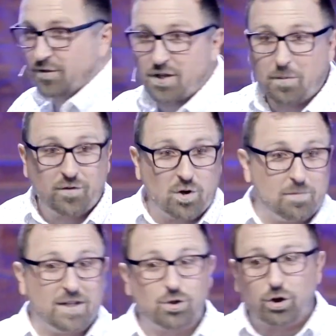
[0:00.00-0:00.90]
Some of you have
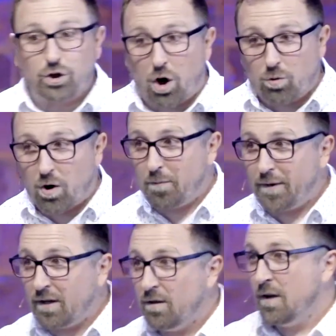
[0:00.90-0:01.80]
been to a goat
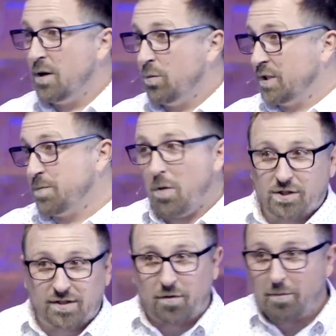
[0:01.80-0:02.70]
roping, which
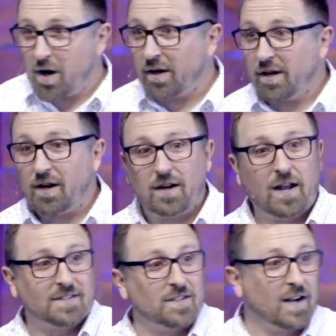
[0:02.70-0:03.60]
most of America
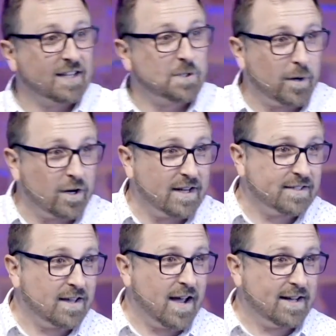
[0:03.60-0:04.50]
has not
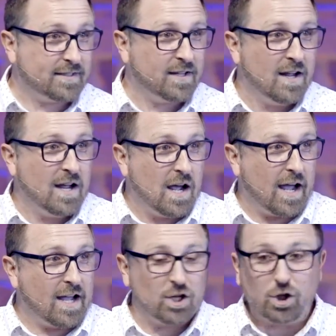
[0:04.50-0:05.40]
experienced that.
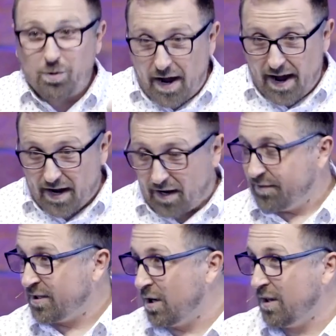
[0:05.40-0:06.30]
And you have.
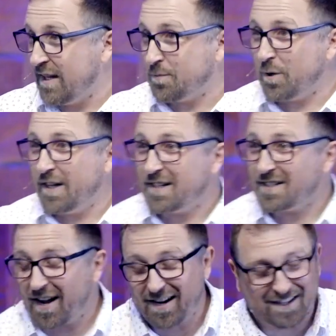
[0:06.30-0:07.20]
So that's pretty
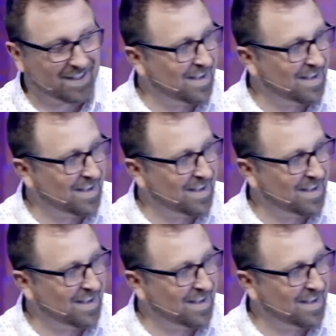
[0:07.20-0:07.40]
exciting.